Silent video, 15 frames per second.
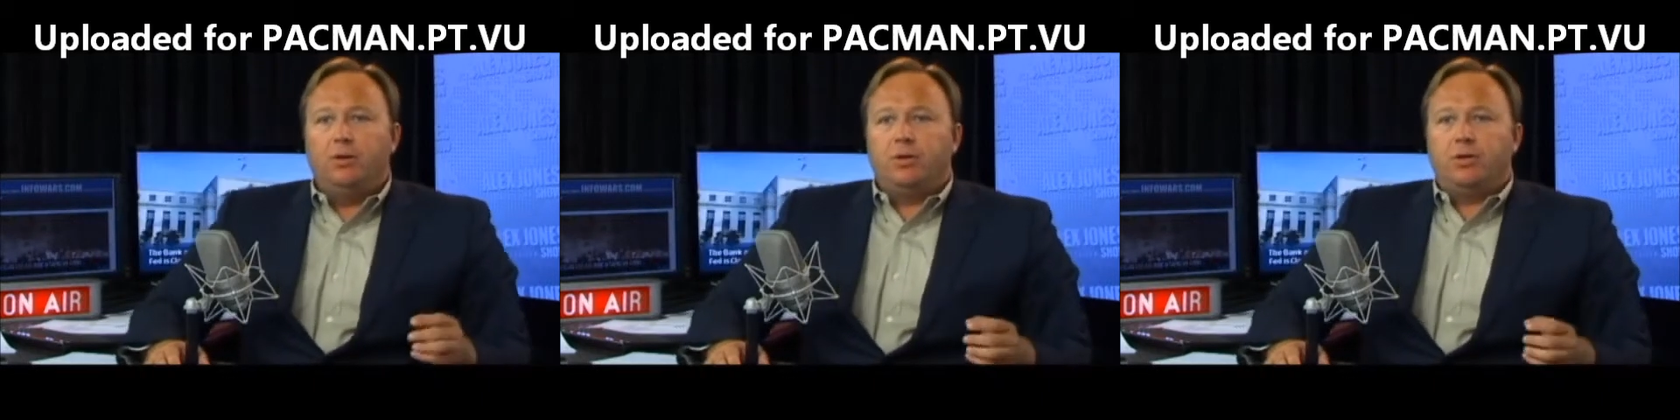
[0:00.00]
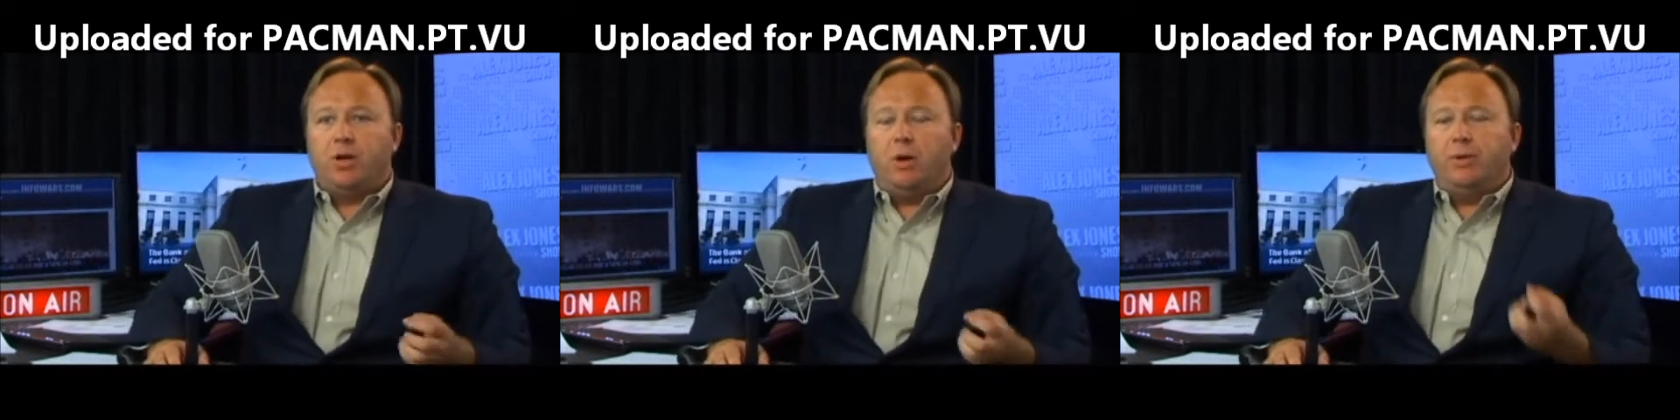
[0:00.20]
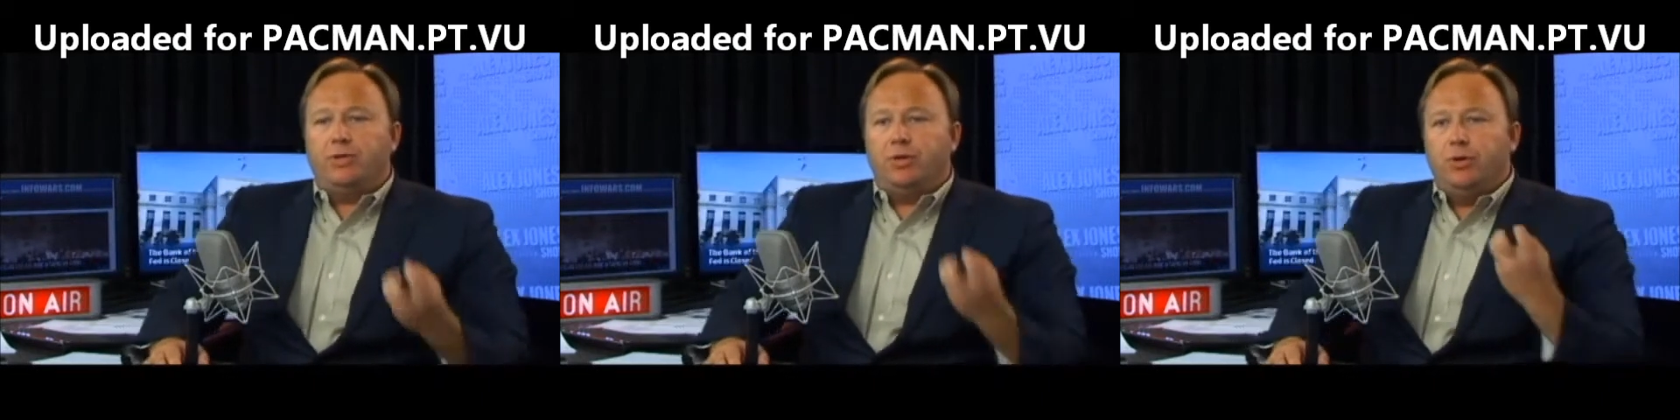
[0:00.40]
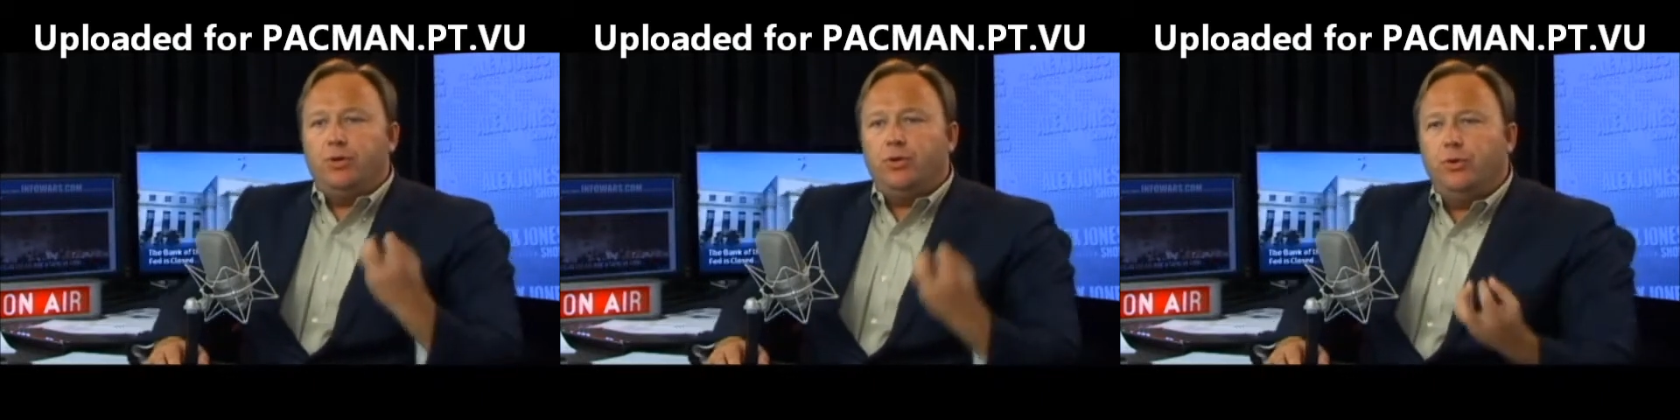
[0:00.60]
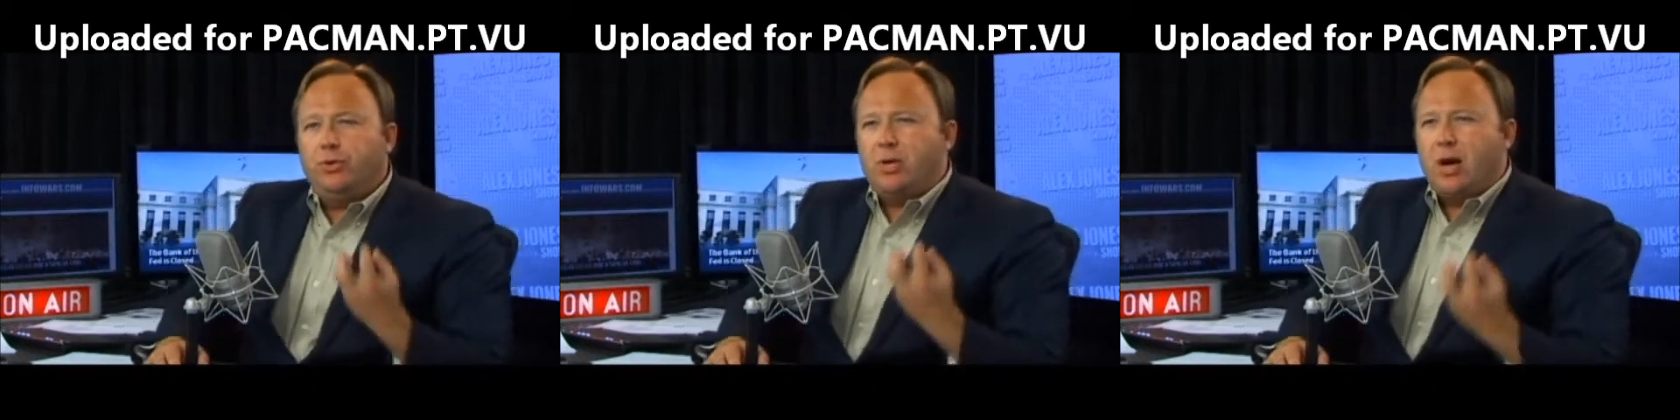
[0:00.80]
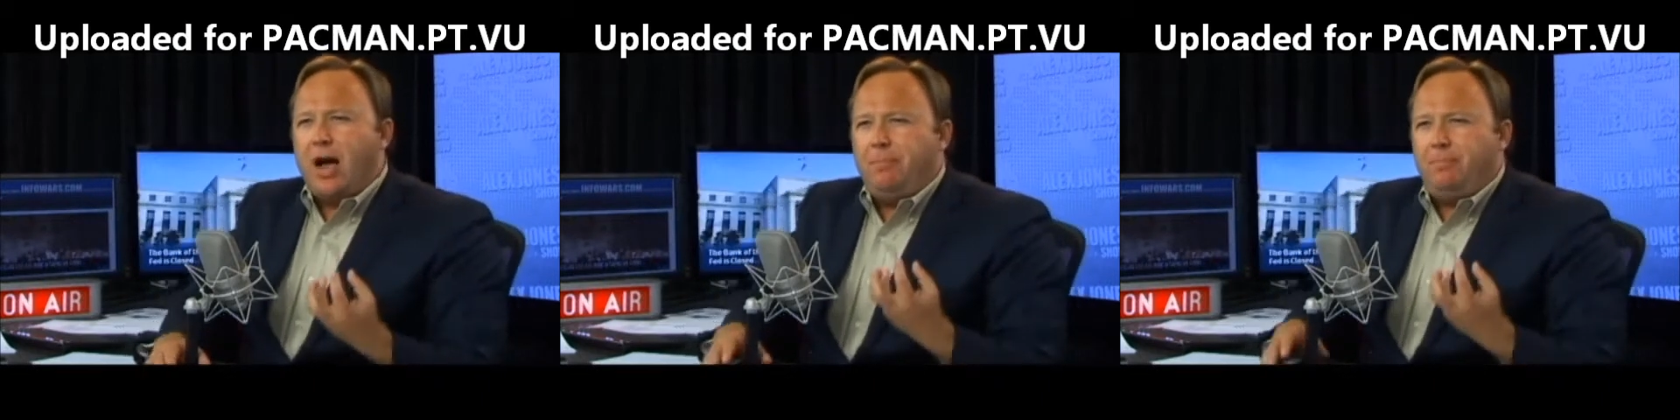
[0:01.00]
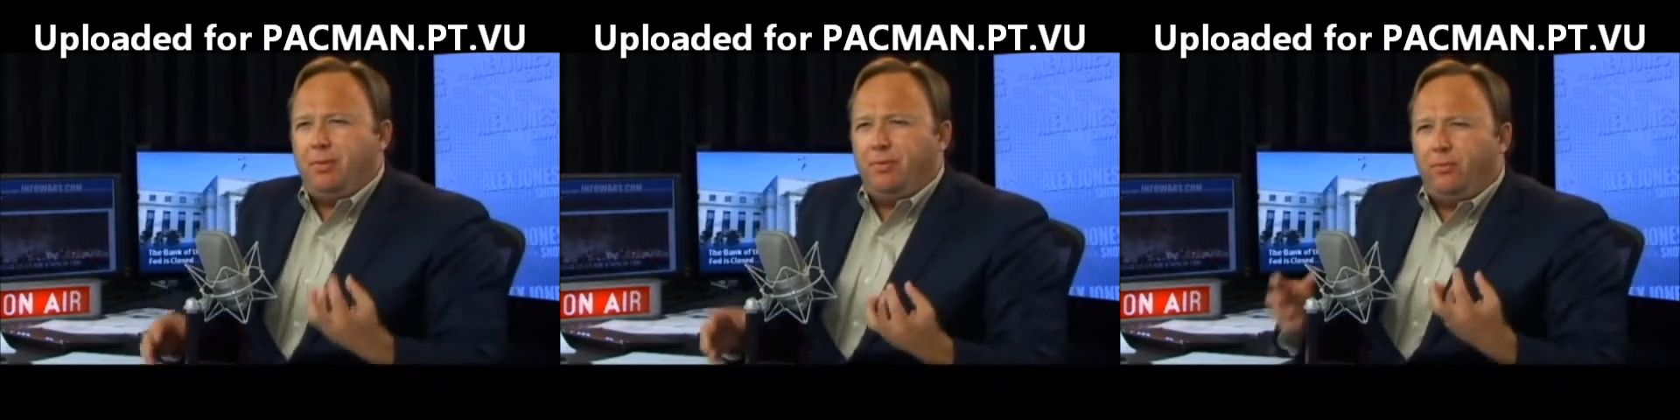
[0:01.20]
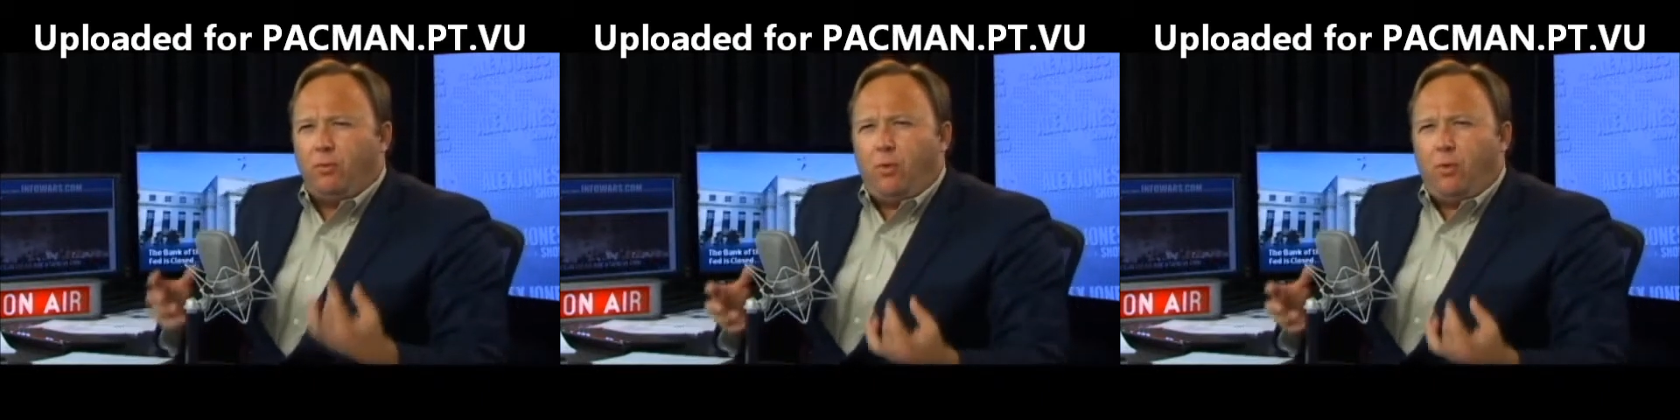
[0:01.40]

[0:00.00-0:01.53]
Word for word: So it's a new type of